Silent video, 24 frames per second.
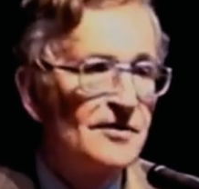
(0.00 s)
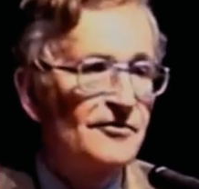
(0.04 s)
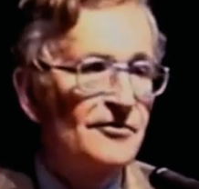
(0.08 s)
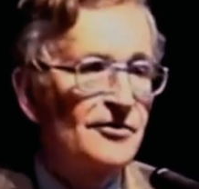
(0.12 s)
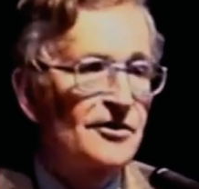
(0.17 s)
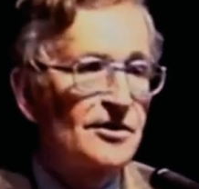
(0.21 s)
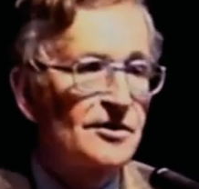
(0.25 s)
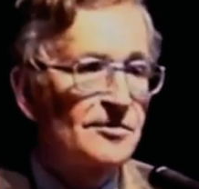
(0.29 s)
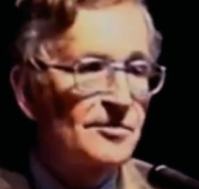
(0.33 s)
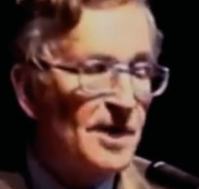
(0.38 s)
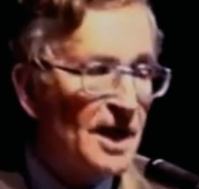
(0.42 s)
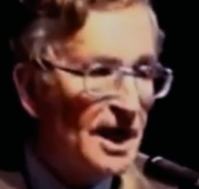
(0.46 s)

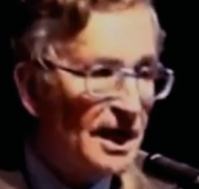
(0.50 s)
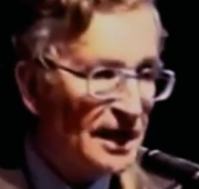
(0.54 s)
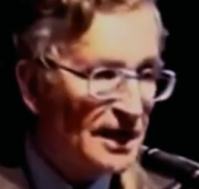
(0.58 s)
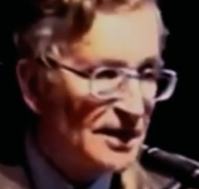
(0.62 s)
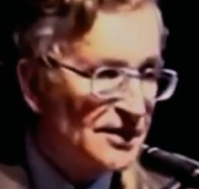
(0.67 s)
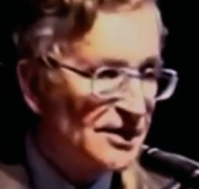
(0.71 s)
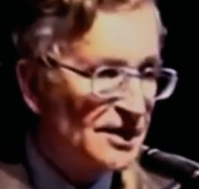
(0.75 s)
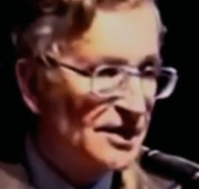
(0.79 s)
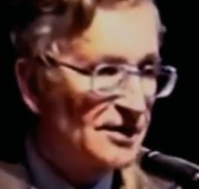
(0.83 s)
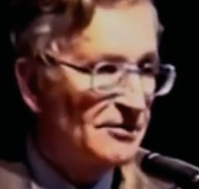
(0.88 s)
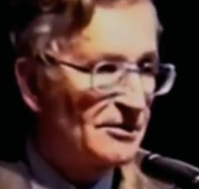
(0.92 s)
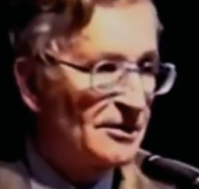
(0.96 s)
for the
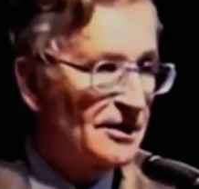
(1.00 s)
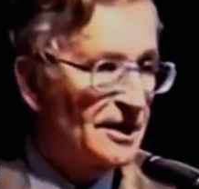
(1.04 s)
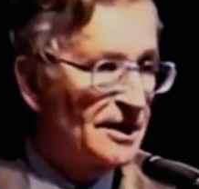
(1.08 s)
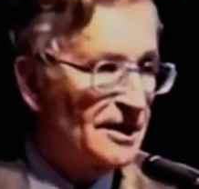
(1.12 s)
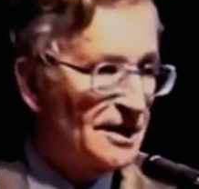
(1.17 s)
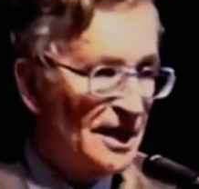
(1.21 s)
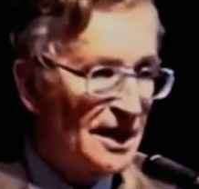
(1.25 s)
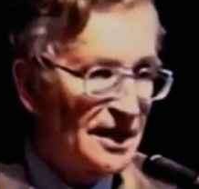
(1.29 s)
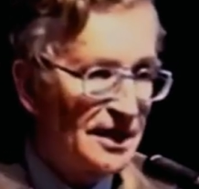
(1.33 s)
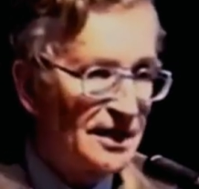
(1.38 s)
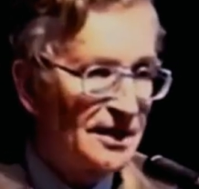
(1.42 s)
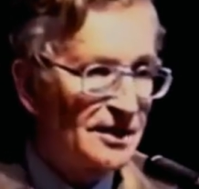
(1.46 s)
policy we're
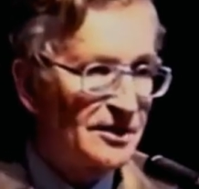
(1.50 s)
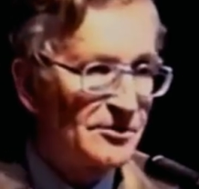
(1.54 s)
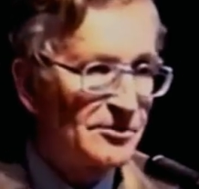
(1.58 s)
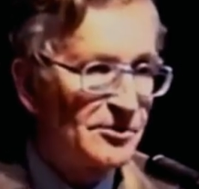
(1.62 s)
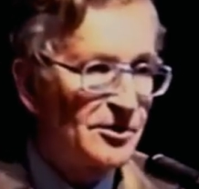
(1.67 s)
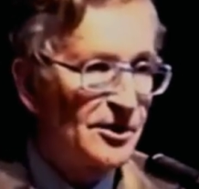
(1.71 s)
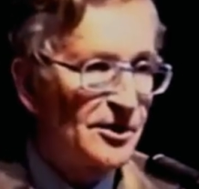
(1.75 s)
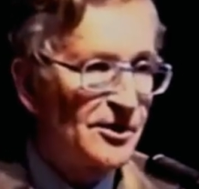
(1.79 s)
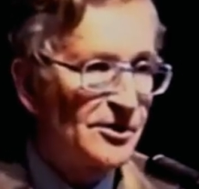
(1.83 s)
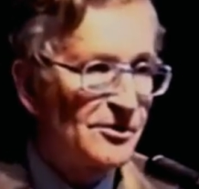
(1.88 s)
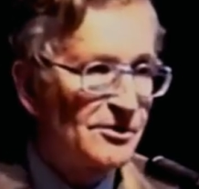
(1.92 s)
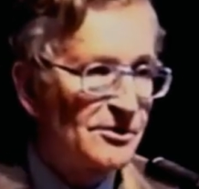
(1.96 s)
intending to
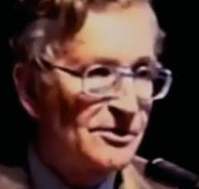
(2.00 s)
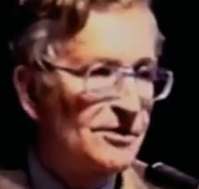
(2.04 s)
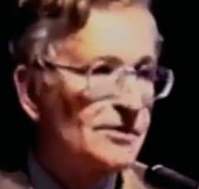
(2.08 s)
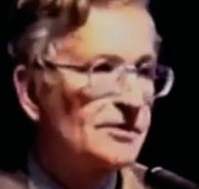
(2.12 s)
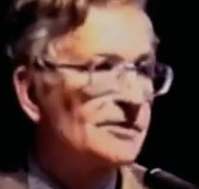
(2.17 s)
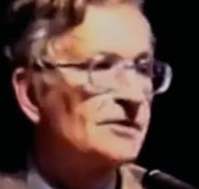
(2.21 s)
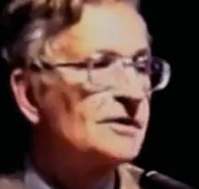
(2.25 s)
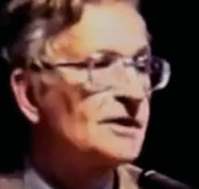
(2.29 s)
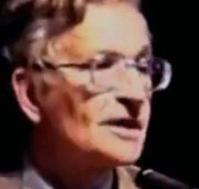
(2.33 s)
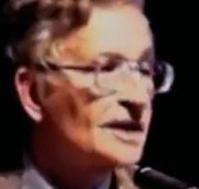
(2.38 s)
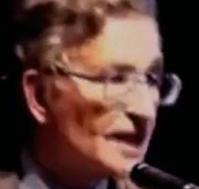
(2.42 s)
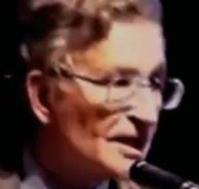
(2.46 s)
put
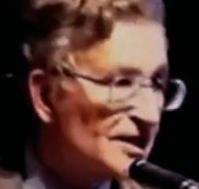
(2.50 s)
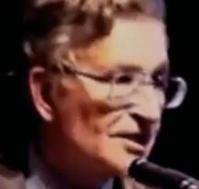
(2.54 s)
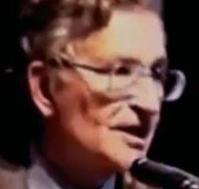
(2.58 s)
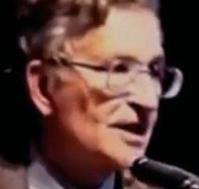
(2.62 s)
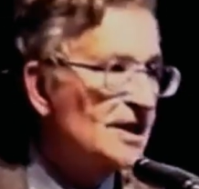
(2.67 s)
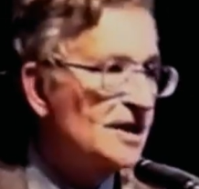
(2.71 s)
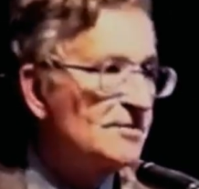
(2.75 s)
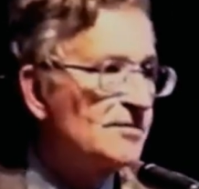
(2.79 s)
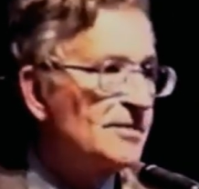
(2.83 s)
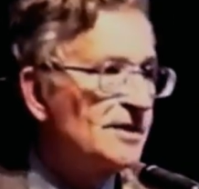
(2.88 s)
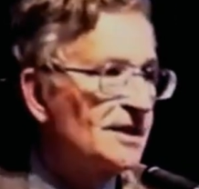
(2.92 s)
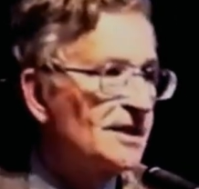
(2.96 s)
through, so let's
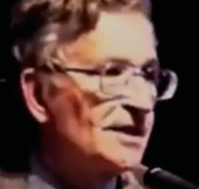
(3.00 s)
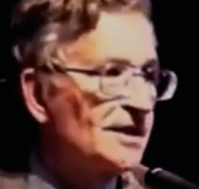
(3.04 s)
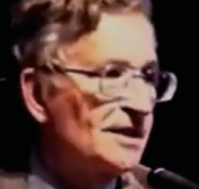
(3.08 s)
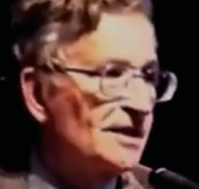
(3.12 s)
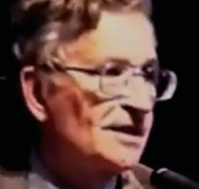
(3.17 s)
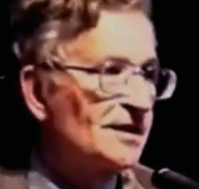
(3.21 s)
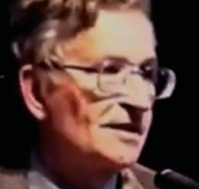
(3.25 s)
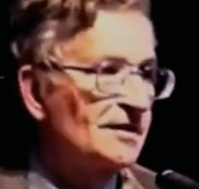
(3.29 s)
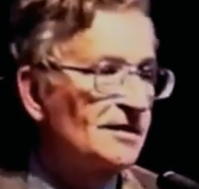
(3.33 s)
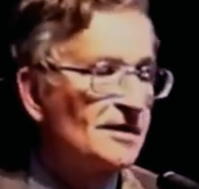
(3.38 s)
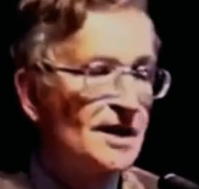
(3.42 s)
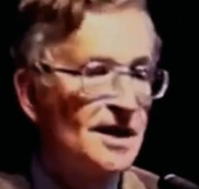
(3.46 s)
keep it.
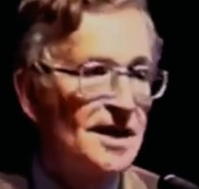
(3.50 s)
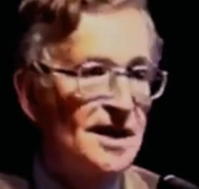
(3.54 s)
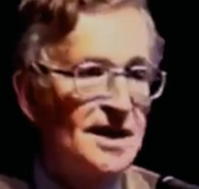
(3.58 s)
You know?